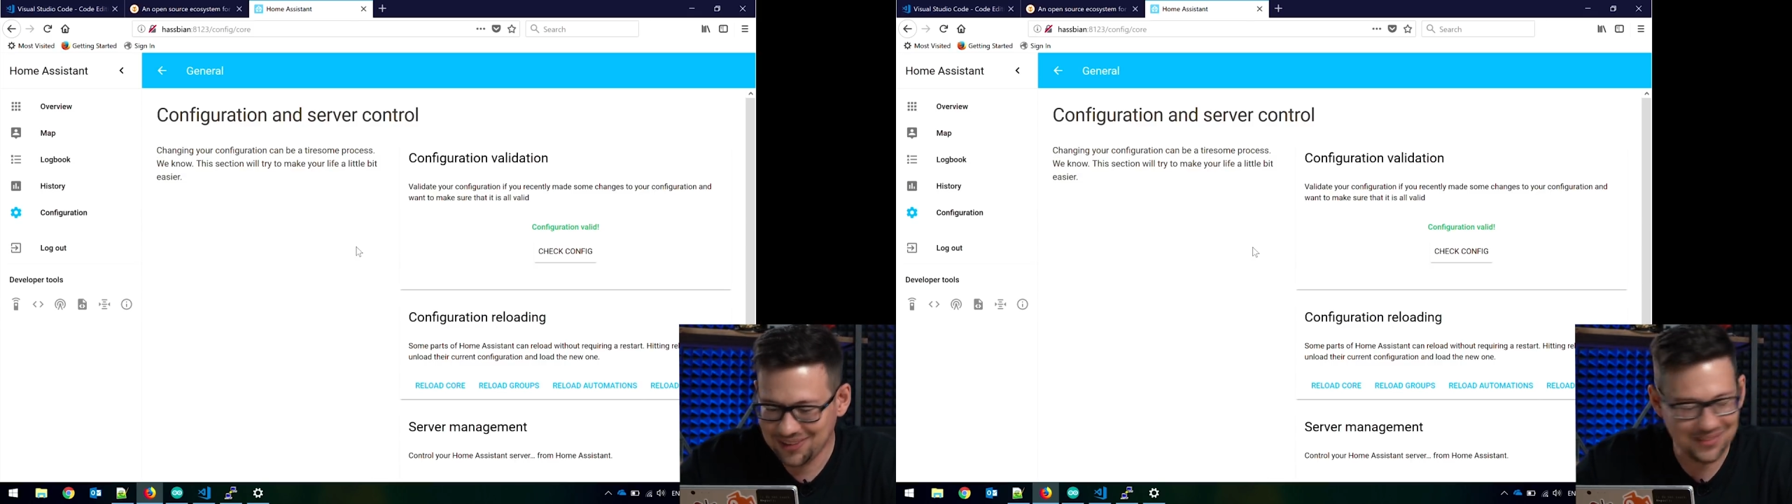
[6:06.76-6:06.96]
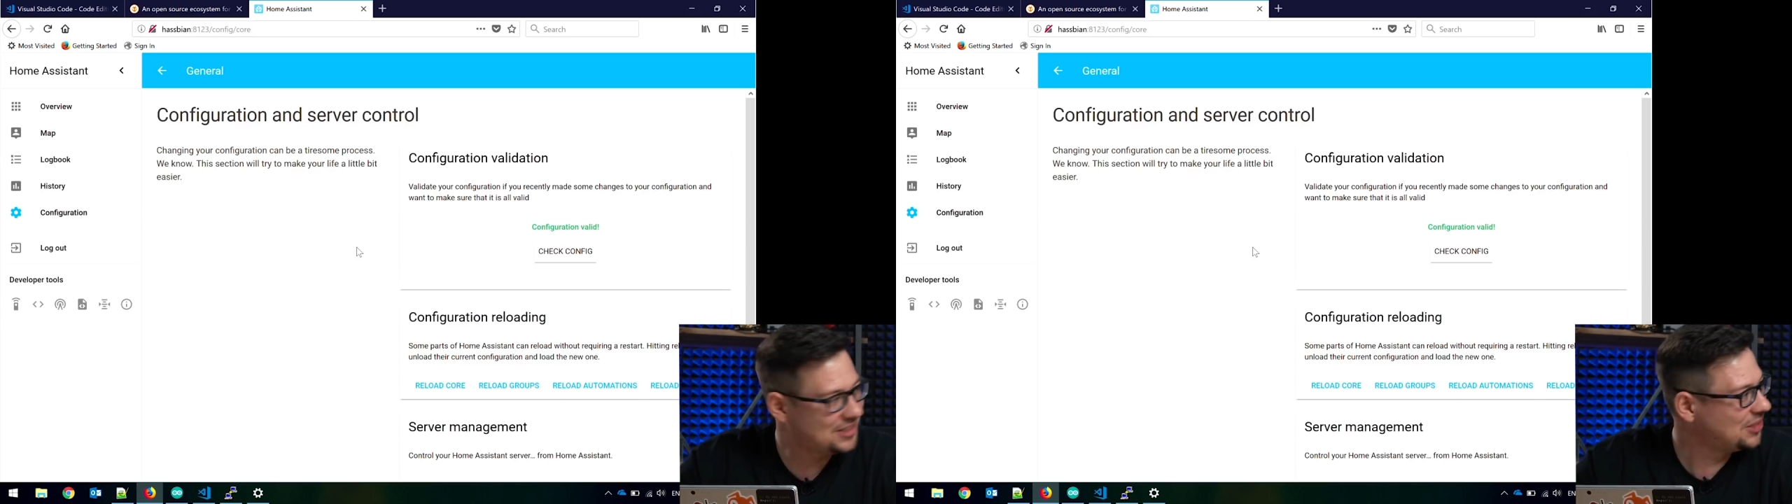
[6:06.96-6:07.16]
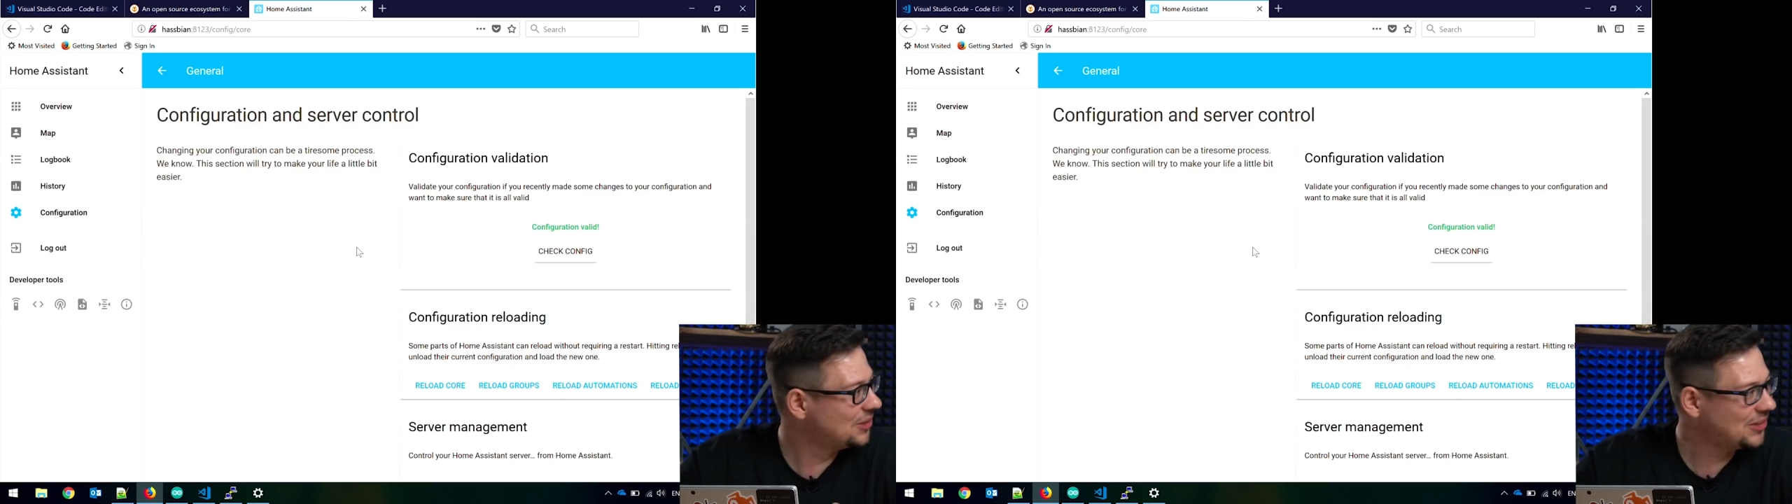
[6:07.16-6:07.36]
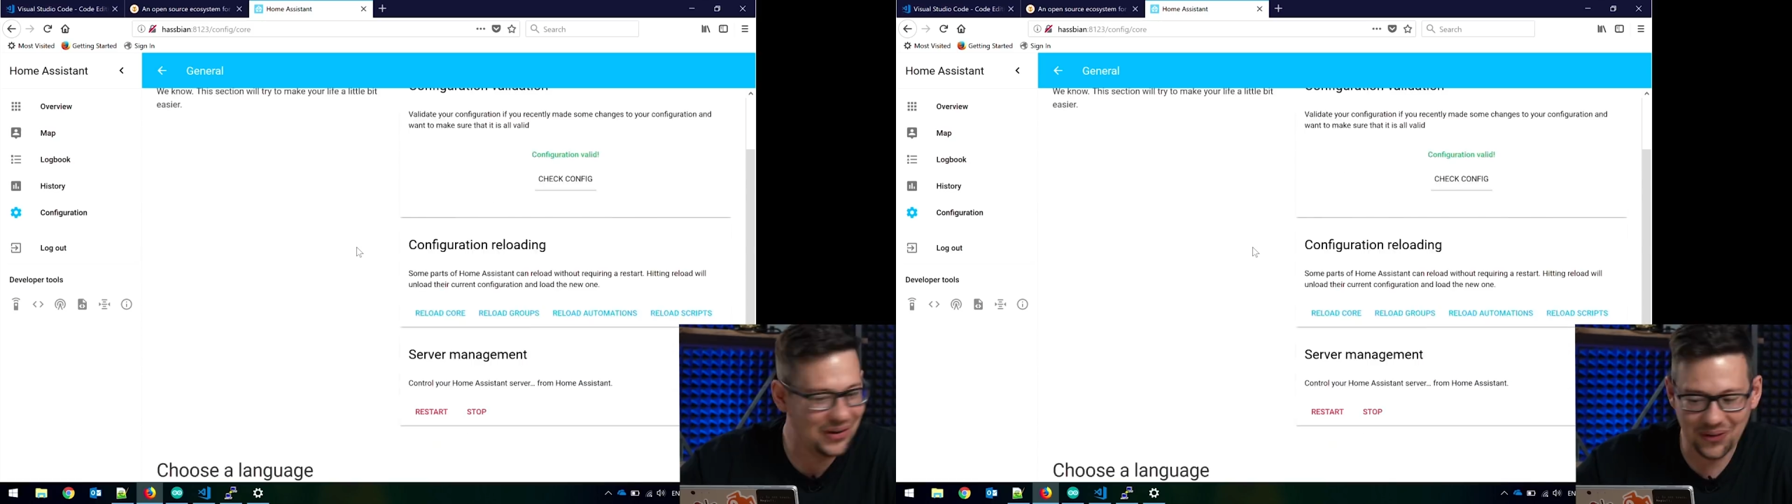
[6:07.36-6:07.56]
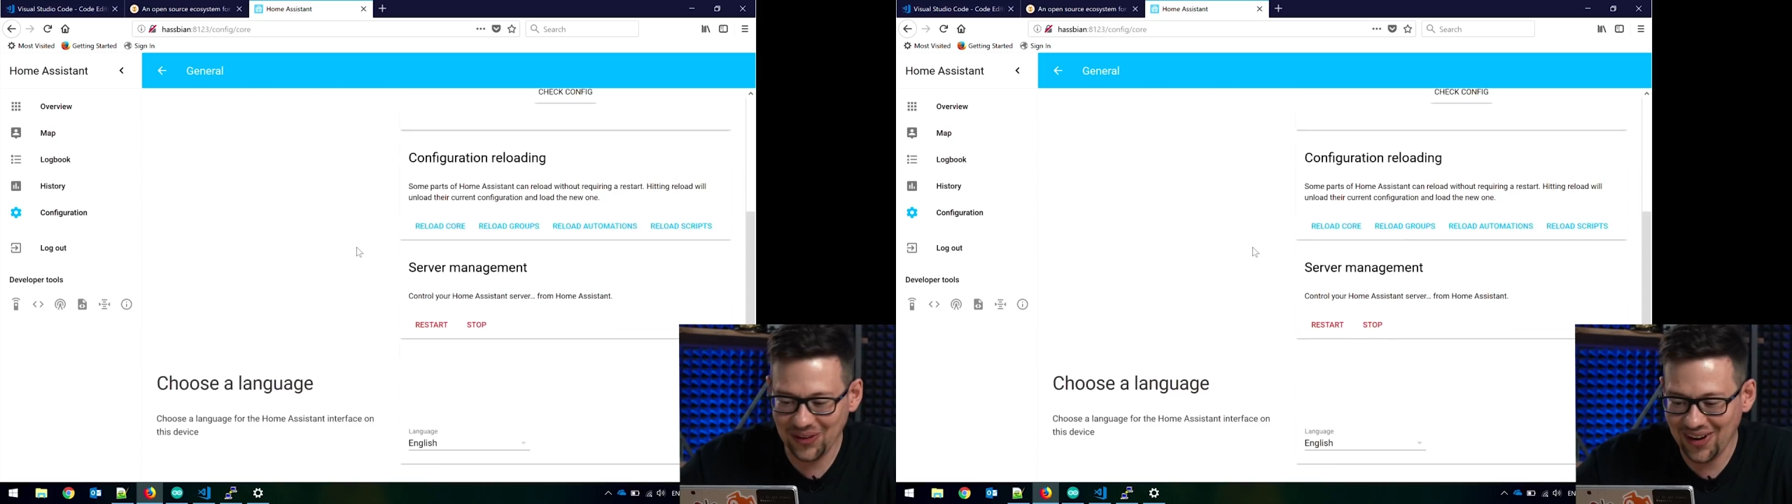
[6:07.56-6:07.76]
what you should sounded go
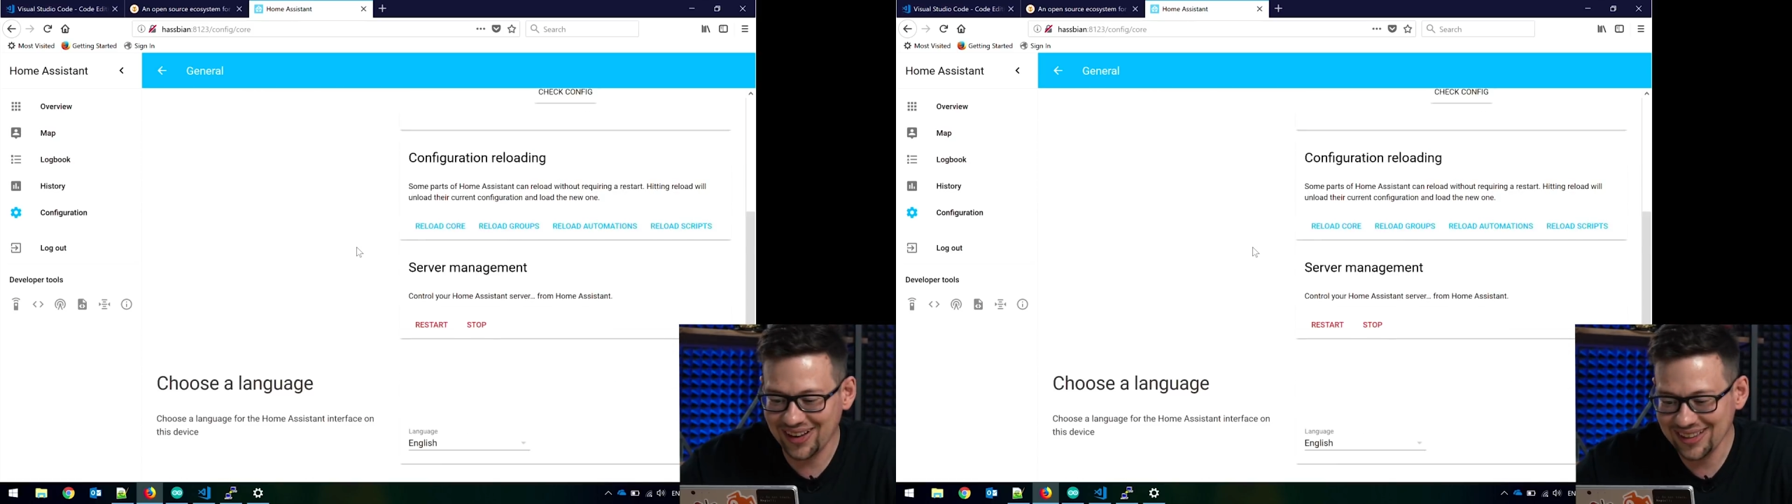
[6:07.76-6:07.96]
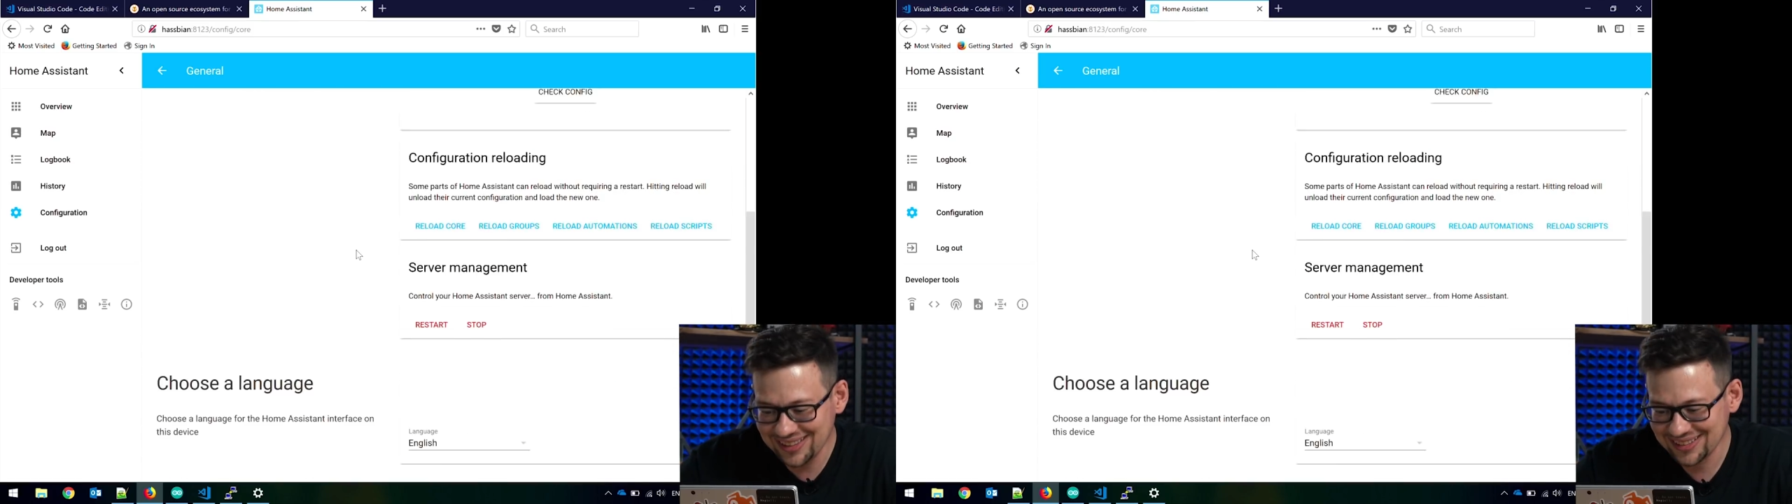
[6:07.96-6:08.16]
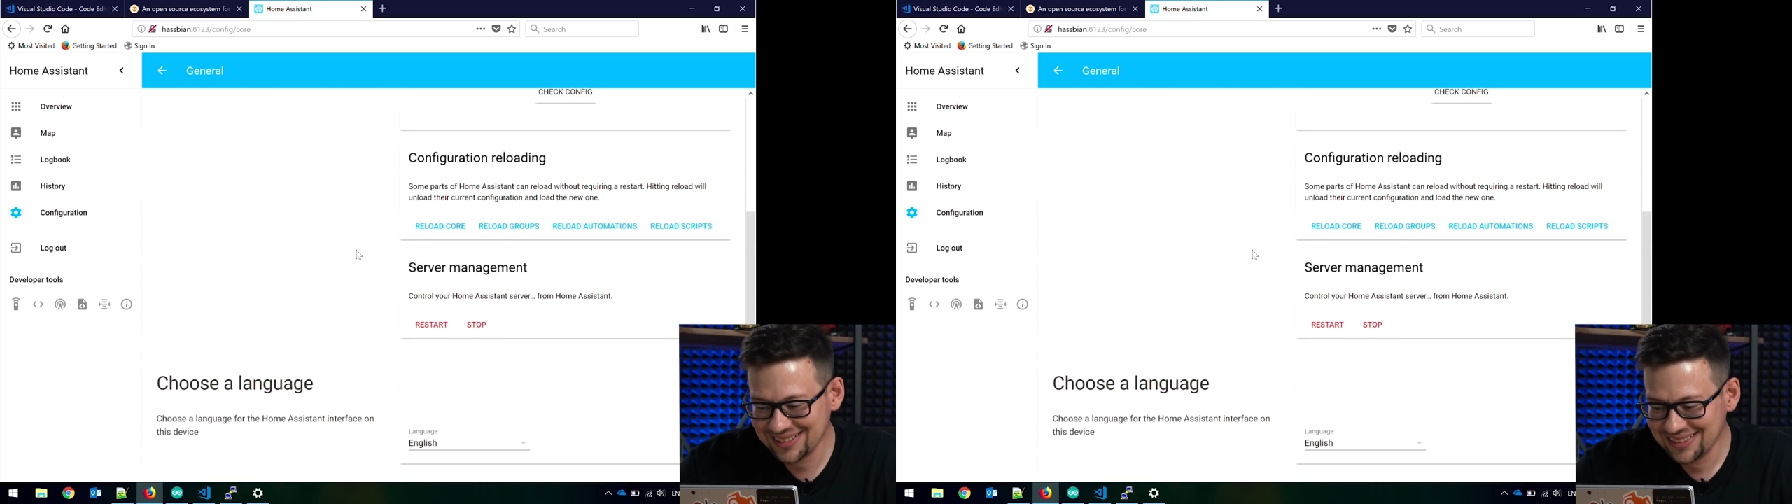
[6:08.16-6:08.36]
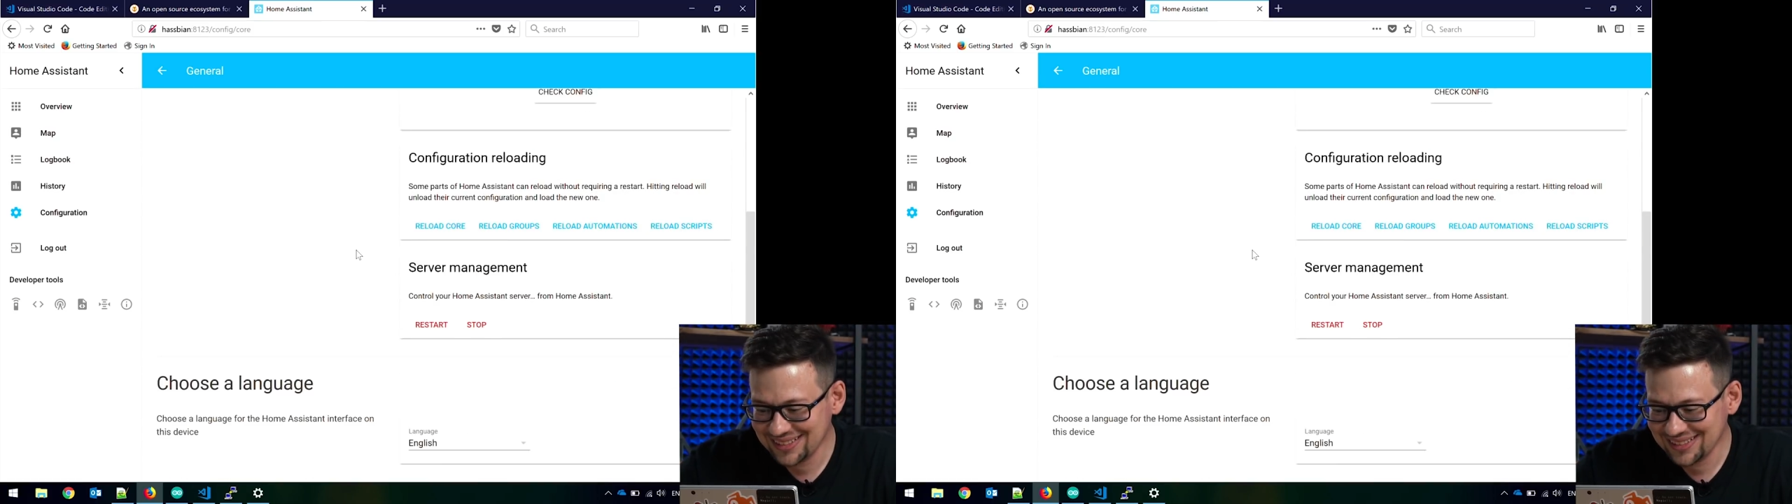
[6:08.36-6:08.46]
surprised, wrong?